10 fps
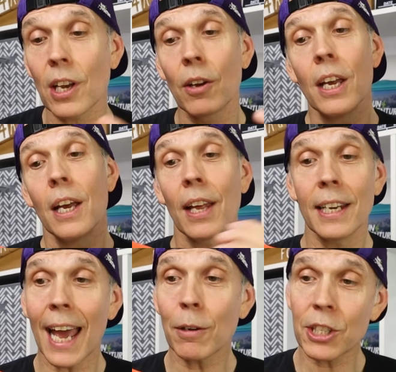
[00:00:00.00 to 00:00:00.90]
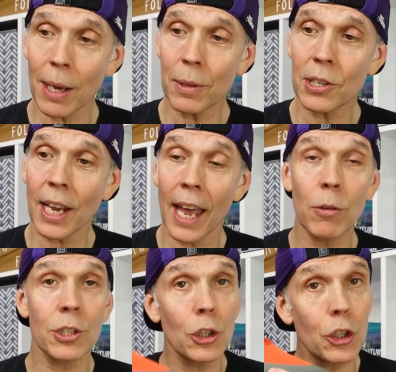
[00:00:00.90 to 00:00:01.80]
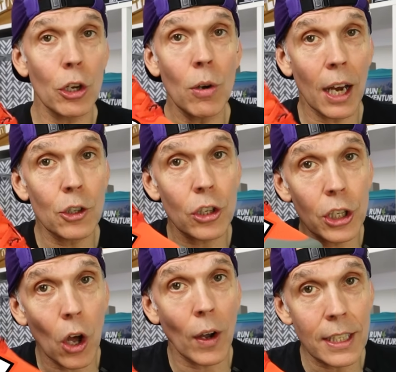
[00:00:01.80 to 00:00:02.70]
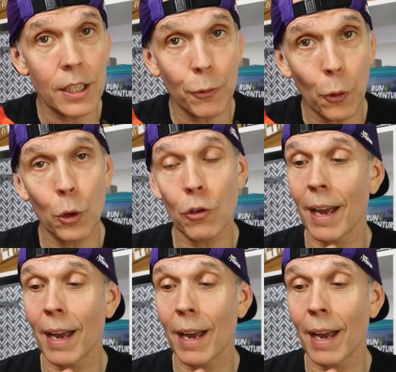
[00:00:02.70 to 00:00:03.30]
So they now tip the scales at 294